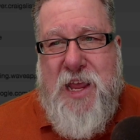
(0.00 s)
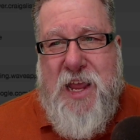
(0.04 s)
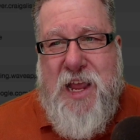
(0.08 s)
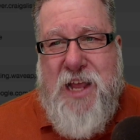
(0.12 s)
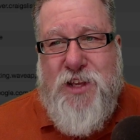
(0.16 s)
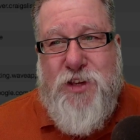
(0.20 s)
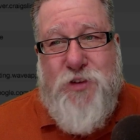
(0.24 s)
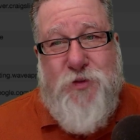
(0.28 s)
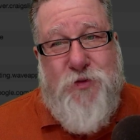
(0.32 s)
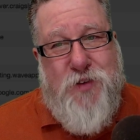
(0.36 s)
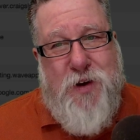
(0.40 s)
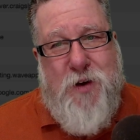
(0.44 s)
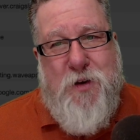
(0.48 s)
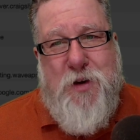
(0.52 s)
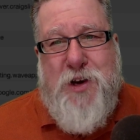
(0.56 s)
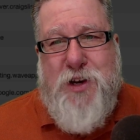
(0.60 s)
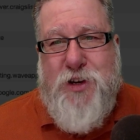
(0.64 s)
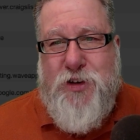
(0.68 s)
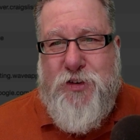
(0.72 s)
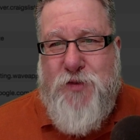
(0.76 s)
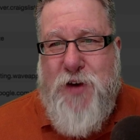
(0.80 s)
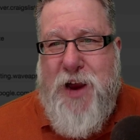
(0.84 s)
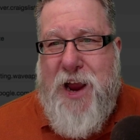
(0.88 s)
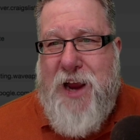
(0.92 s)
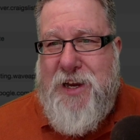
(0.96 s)
it's very
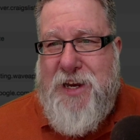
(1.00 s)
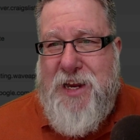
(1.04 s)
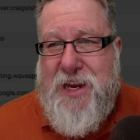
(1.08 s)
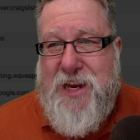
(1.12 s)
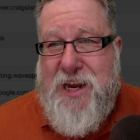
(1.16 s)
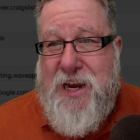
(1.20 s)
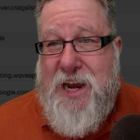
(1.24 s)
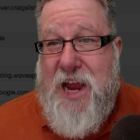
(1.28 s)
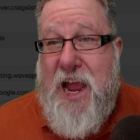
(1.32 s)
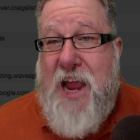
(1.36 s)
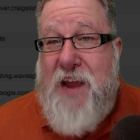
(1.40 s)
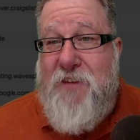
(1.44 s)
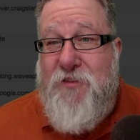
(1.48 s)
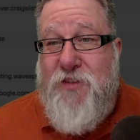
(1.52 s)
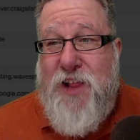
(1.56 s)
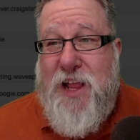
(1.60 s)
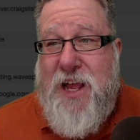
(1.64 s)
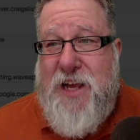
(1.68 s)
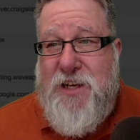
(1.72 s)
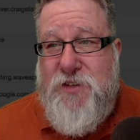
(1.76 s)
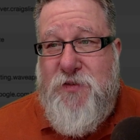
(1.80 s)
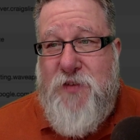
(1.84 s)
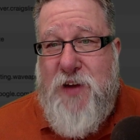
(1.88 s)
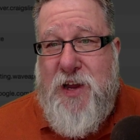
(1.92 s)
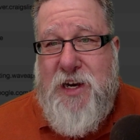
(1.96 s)
distracting, and I've
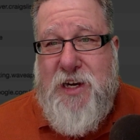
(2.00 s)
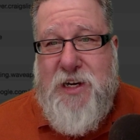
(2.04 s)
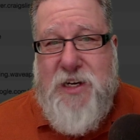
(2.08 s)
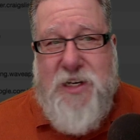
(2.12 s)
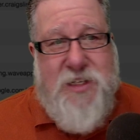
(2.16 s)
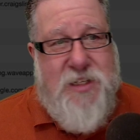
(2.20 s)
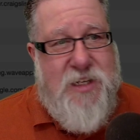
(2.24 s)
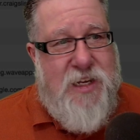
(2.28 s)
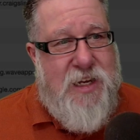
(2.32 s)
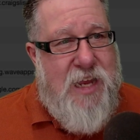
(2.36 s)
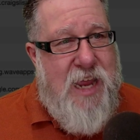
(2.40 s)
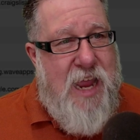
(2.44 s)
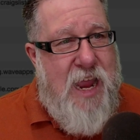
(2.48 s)
classified it as a